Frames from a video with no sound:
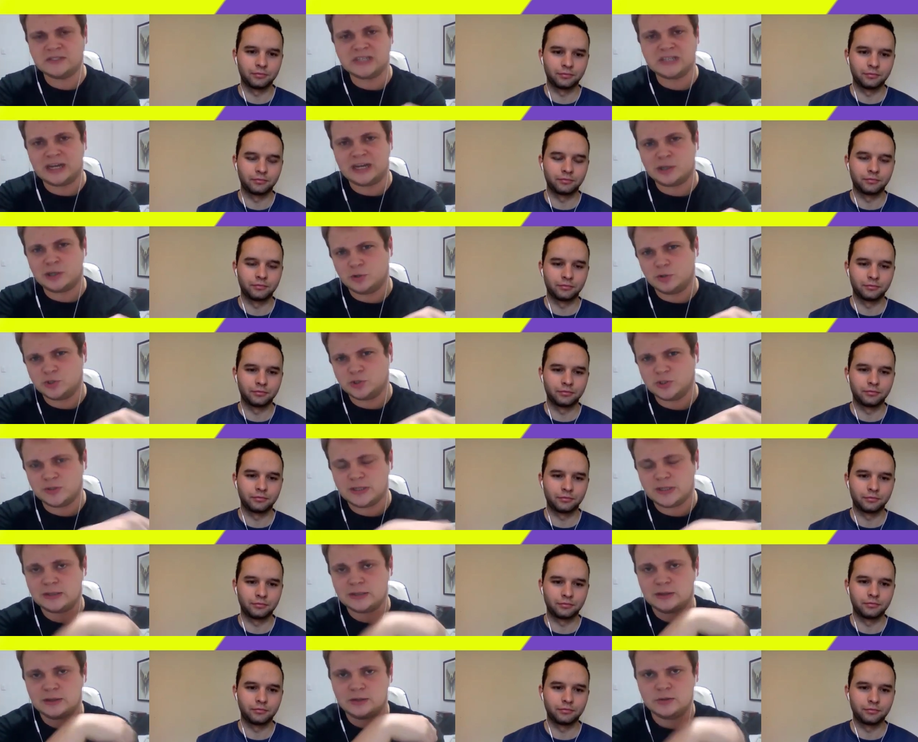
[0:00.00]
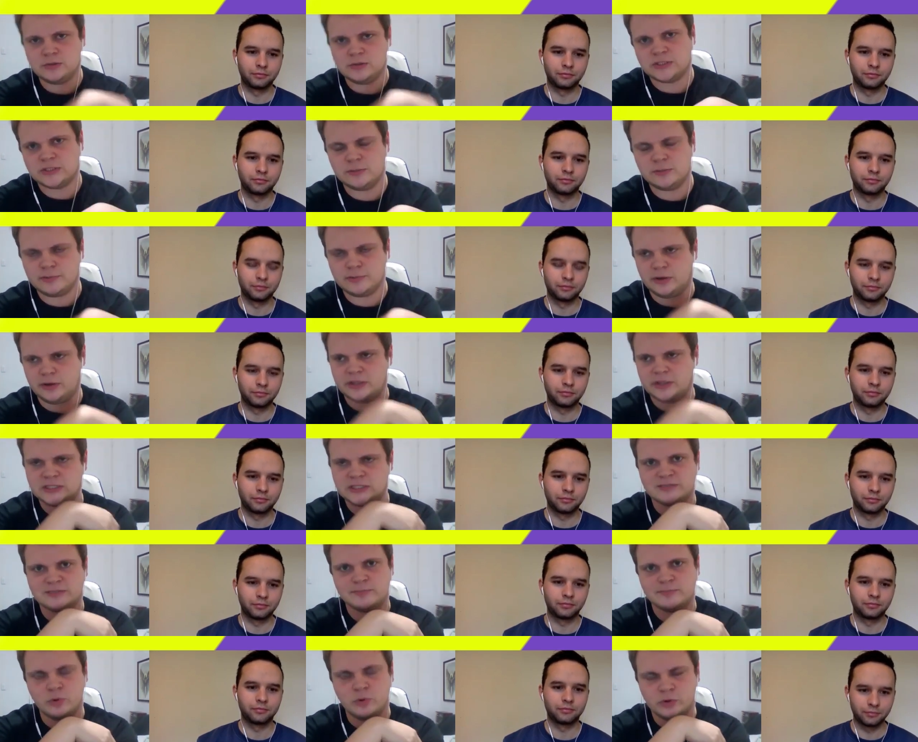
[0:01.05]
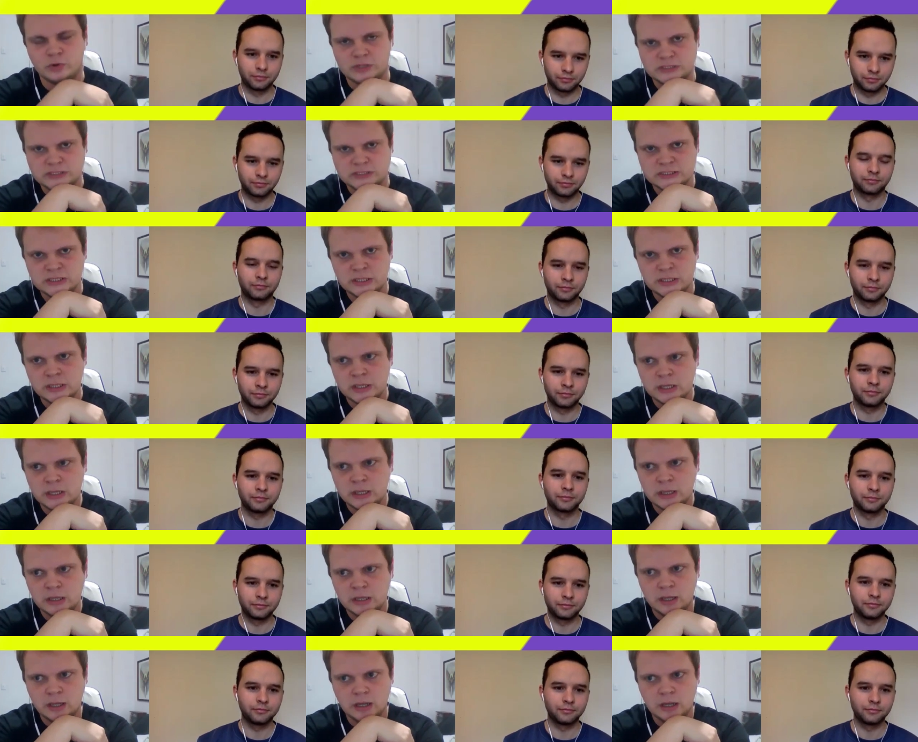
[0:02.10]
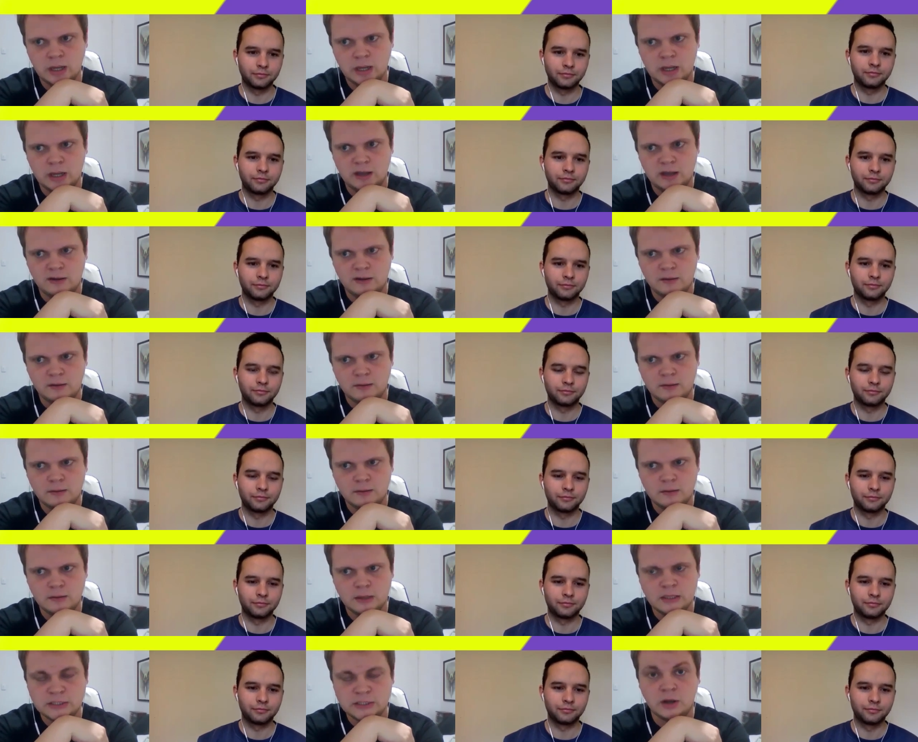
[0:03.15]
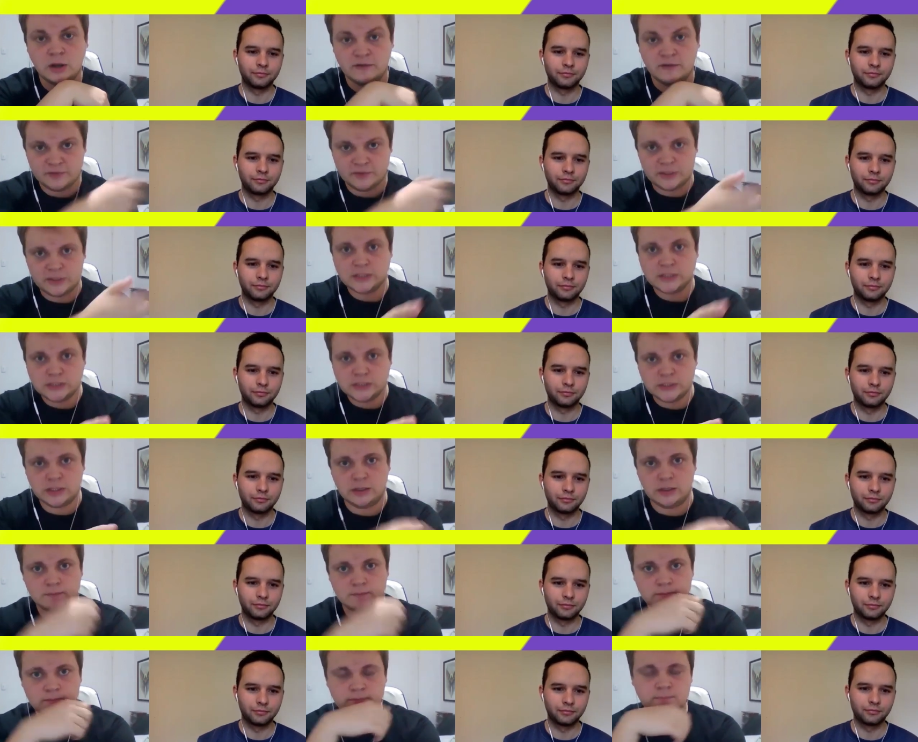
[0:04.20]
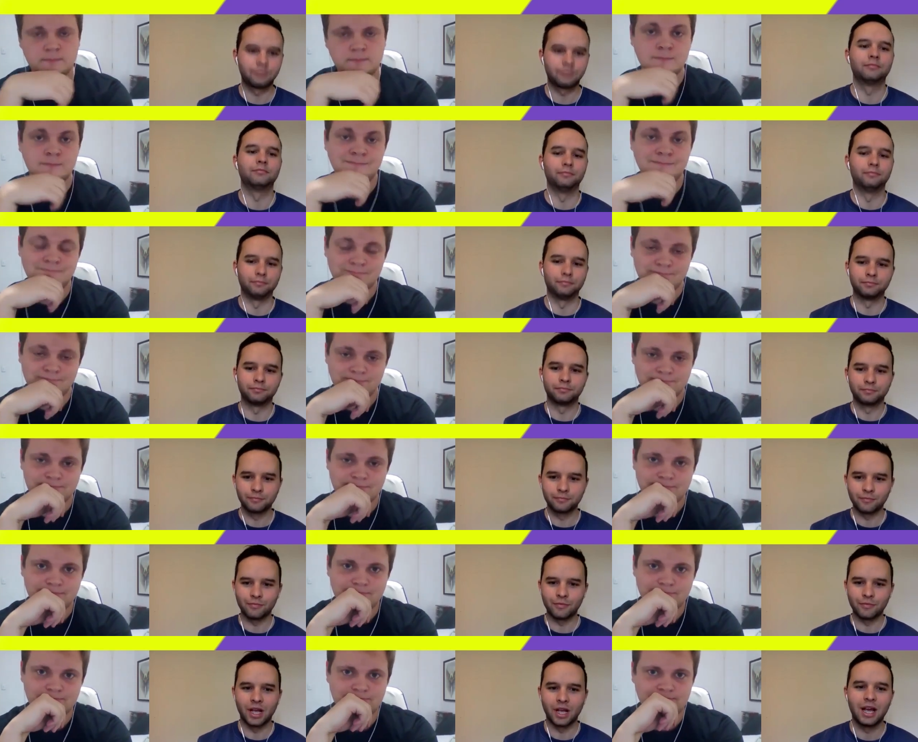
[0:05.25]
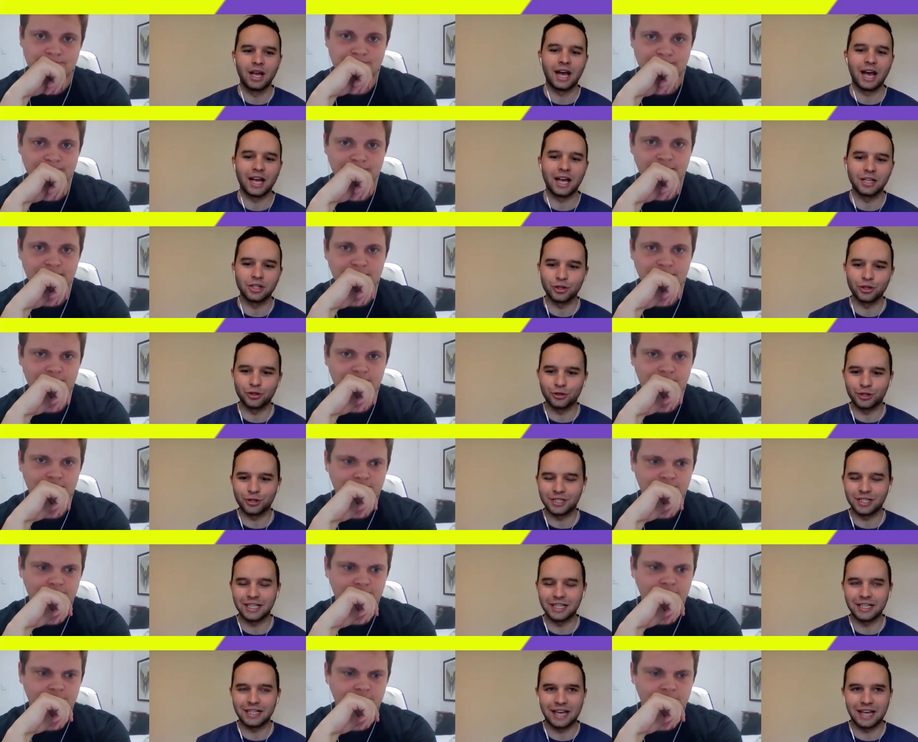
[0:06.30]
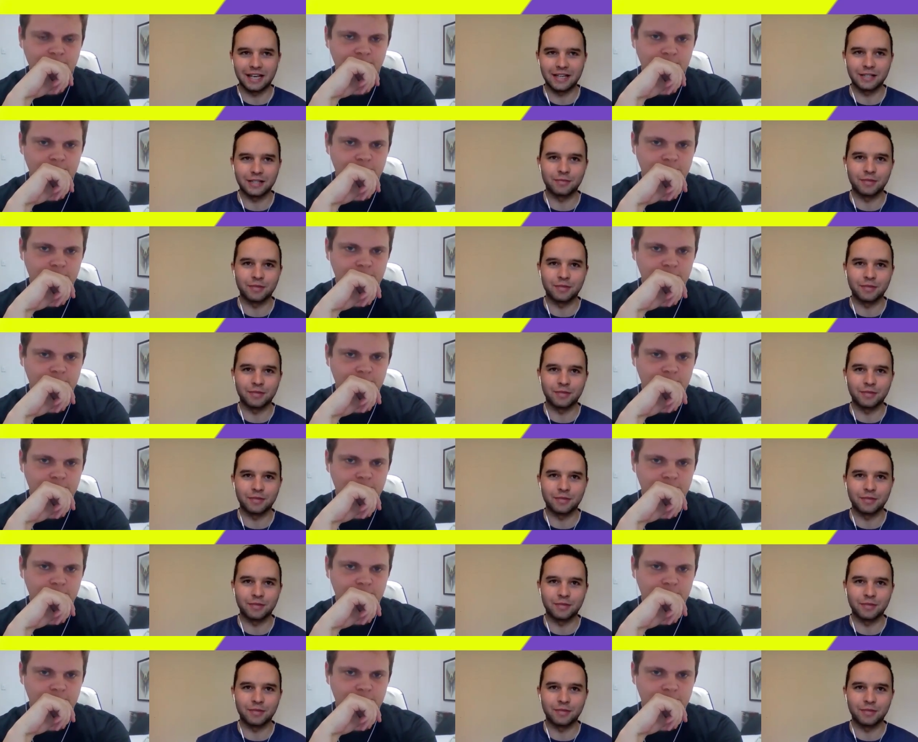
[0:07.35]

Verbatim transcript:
Speaker 1: are going to get those super license points uh, in time for next year.
Speaker 2: Hmm. And do you see that as